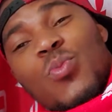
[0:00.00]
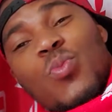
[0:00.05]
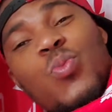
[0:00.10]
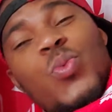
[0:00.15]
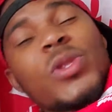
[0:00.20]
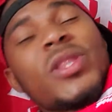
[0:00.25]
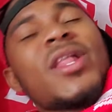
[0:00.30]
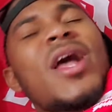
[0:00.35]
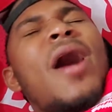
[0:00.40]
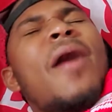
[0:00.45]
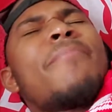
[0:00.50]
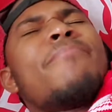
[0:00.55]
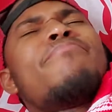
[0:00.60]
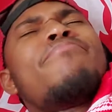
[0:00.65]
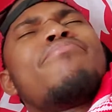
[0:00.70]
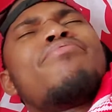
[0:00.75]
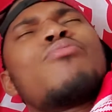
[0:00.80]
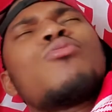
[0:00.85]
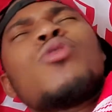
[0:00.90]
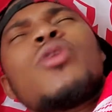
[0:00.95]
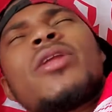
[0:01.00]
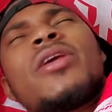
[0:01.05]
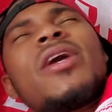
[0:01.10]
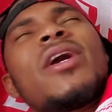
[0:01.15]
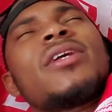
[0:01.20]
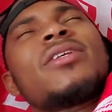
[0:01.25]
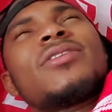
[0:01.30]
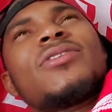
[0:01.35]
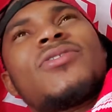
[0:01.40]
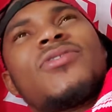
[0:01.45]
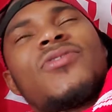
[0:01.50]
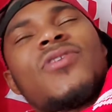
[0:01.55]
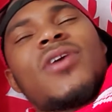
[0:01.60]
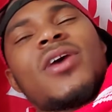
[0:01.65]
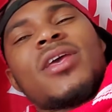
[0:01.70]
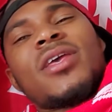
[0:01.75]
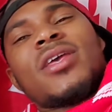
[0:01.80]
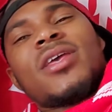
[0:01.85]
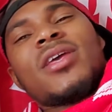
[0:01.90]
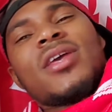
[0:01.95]
with a brilliant
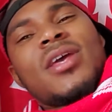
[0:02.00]
strike.